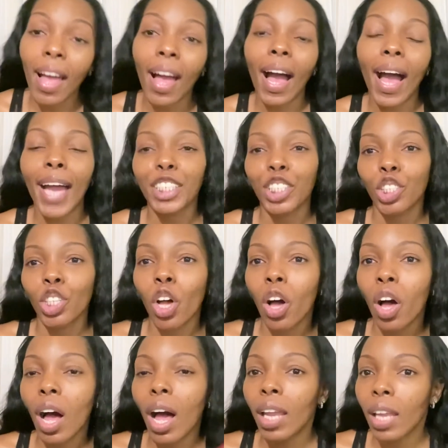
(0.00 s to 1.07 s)
I
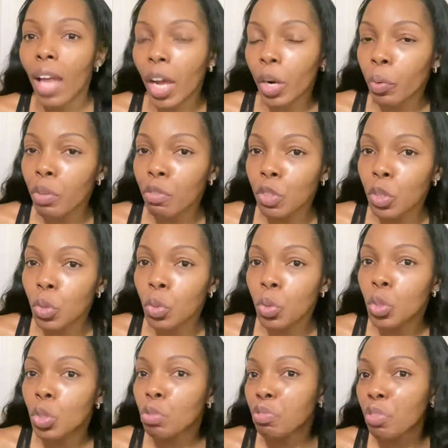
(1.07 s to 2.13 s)
saw a lot of
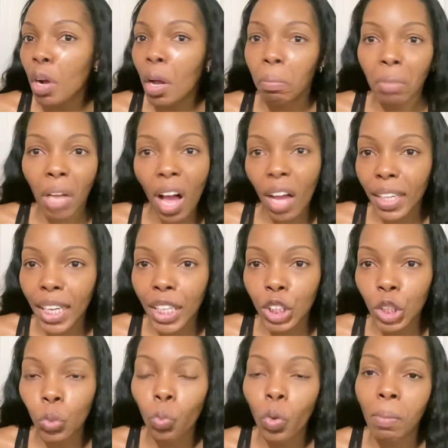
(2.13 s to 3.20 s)
reviews from
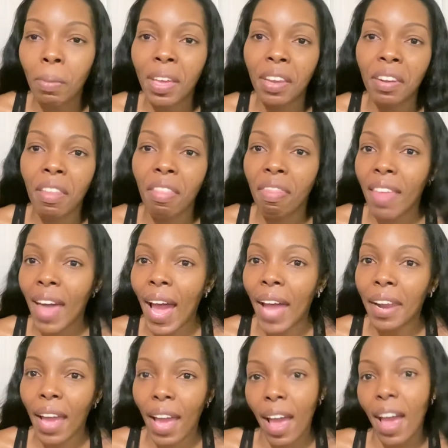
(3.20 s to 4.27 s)
Caucasian women that
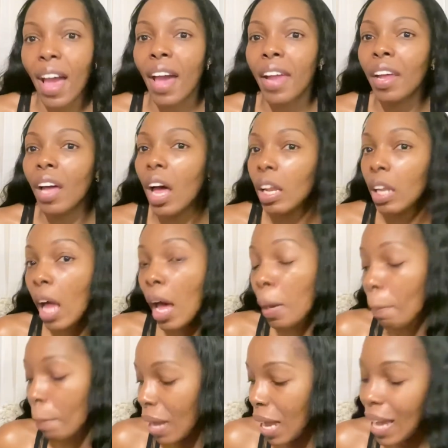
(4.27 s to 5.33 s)
had a lot
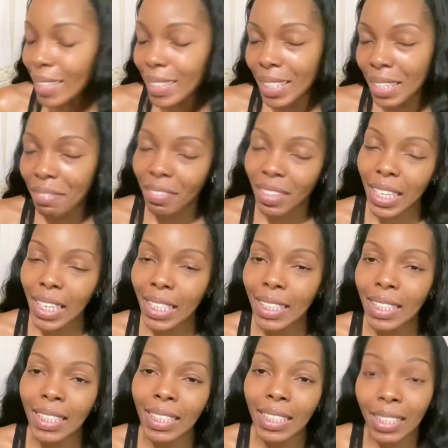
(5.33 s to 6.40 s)
of positive
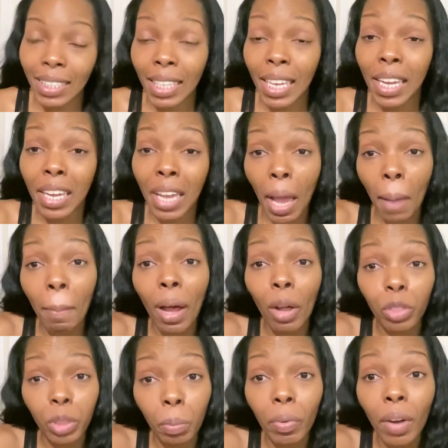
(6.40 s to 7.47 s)
things to say
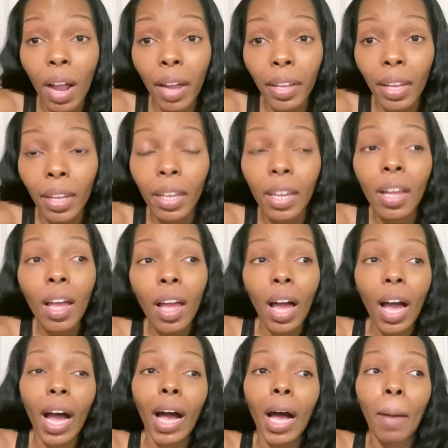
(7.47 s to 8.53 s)
about the product.
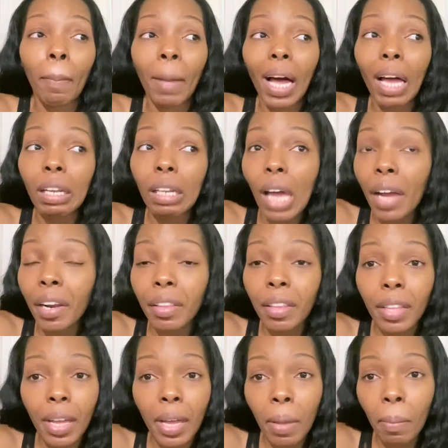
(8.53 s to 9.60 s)
A lot of
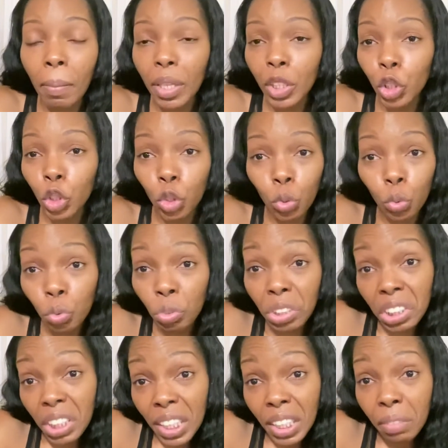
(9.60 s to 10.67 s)
them
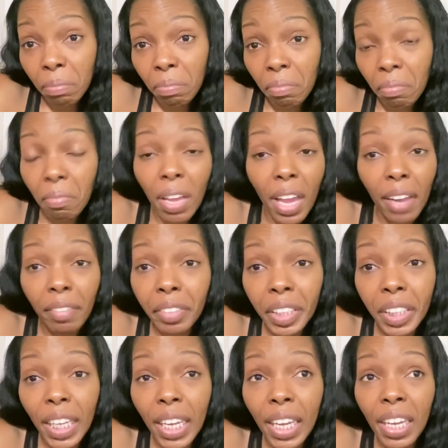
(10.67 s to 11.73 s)
used it every
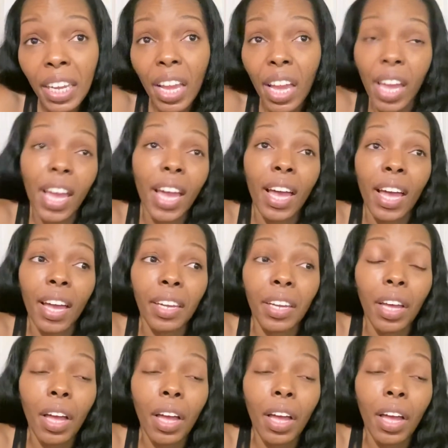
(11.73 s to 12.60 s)
day, and